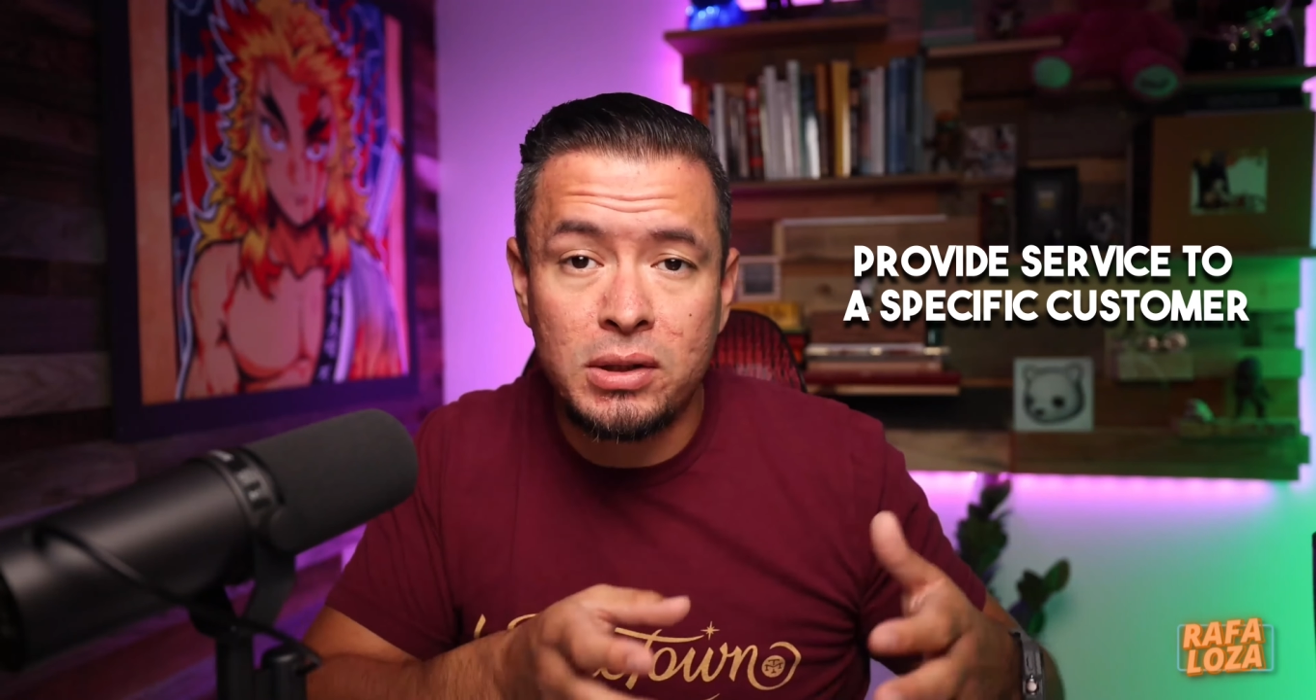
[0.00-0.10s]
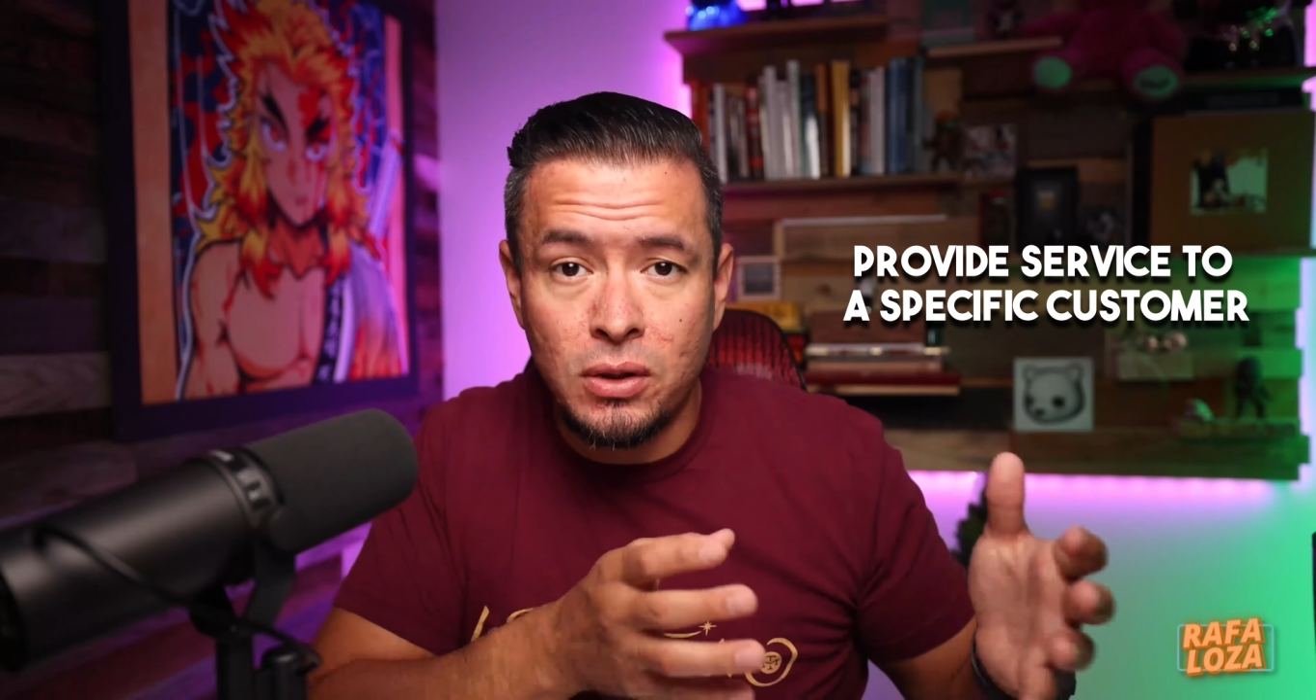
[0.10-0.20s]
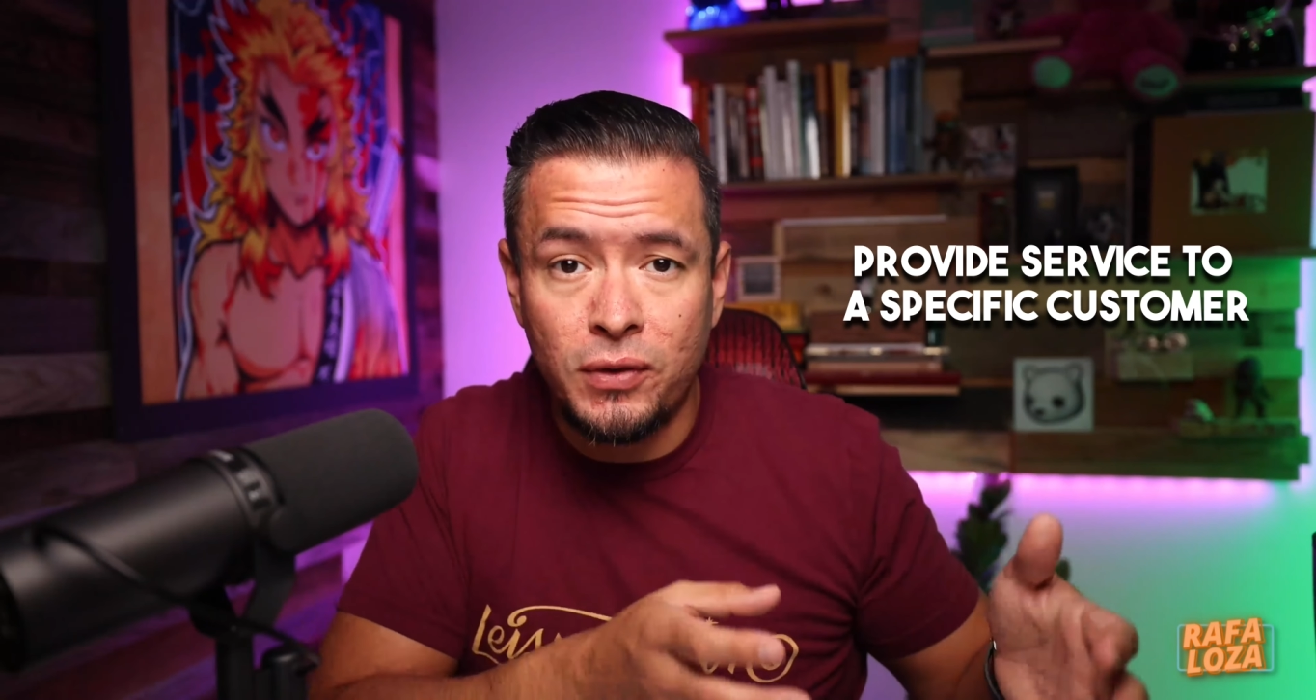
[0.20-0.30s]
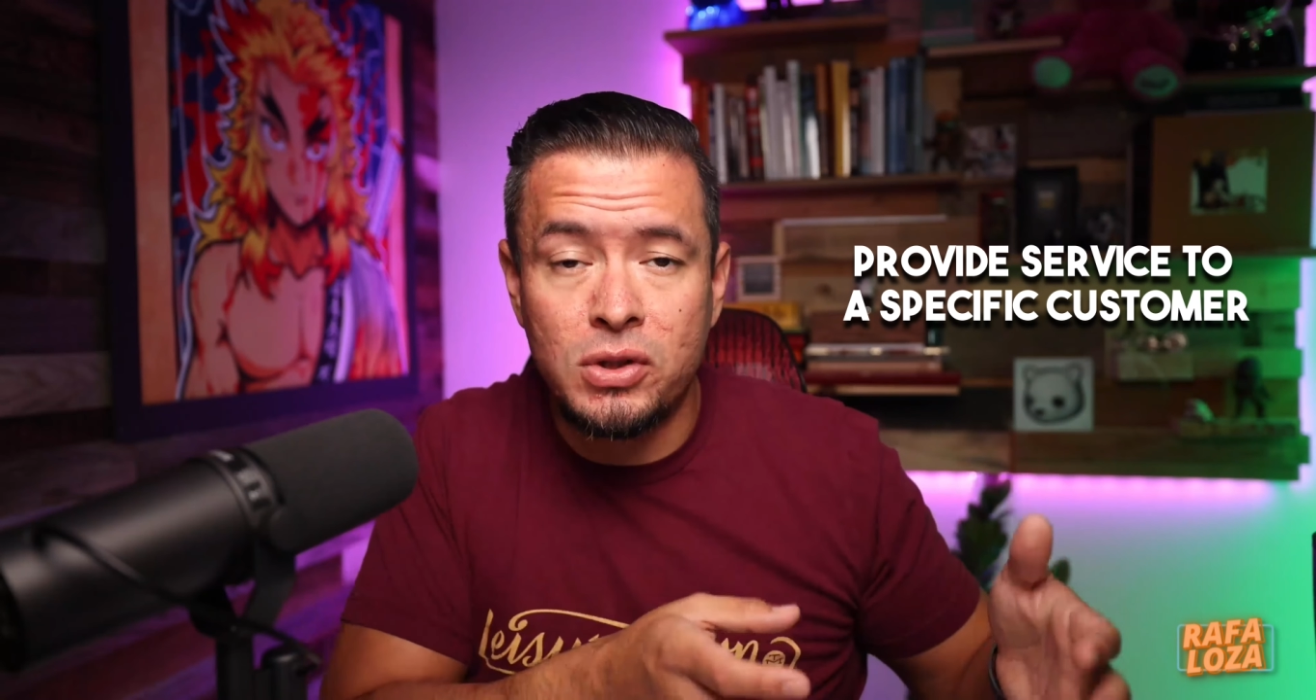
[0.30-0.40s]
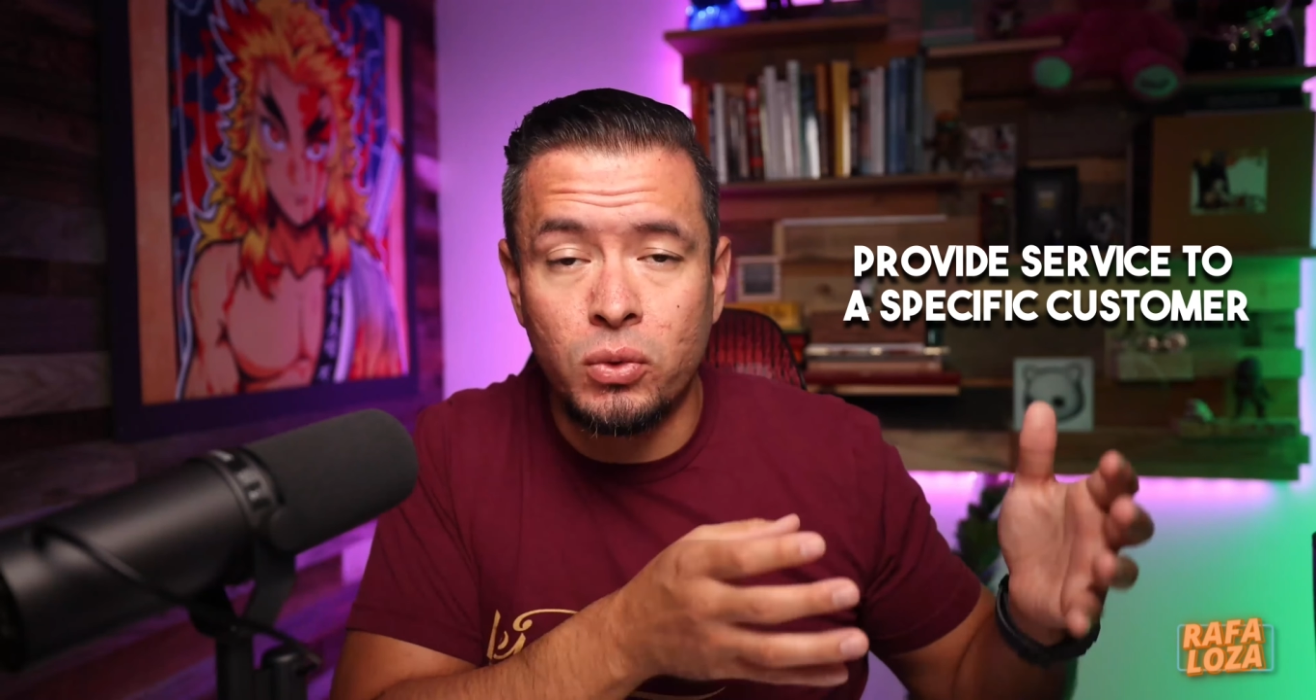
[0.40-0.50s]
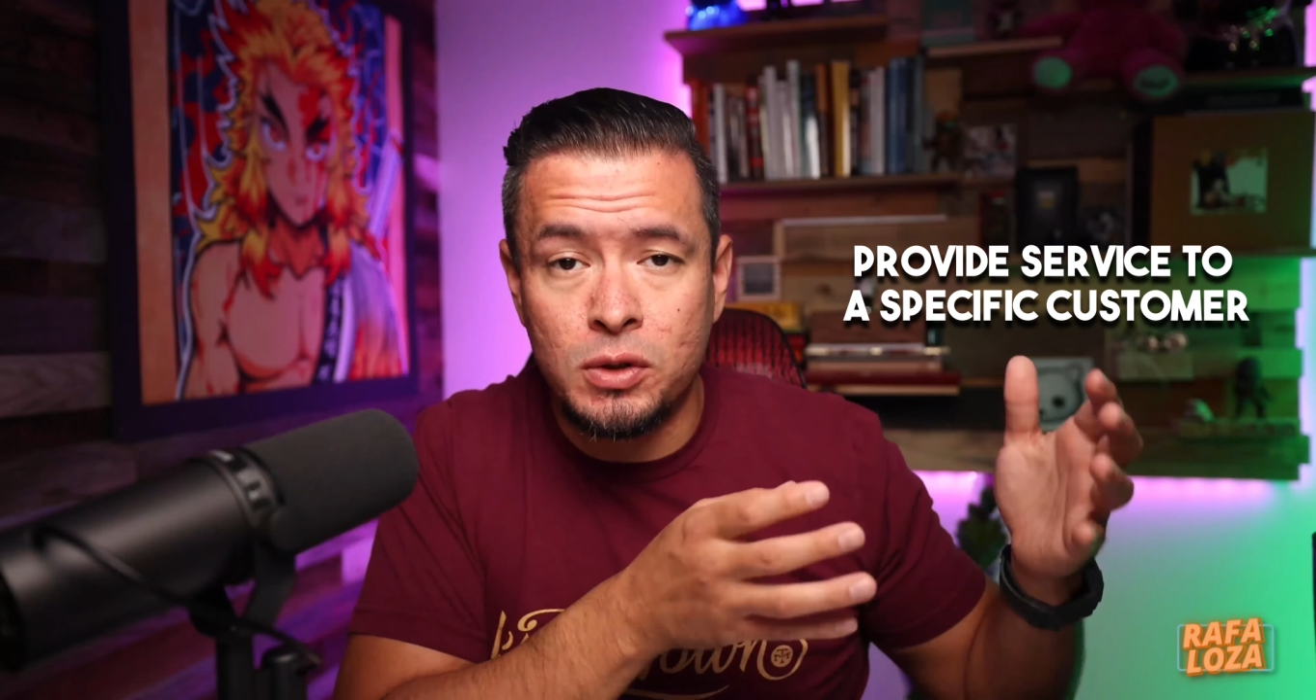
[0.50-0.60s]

a service to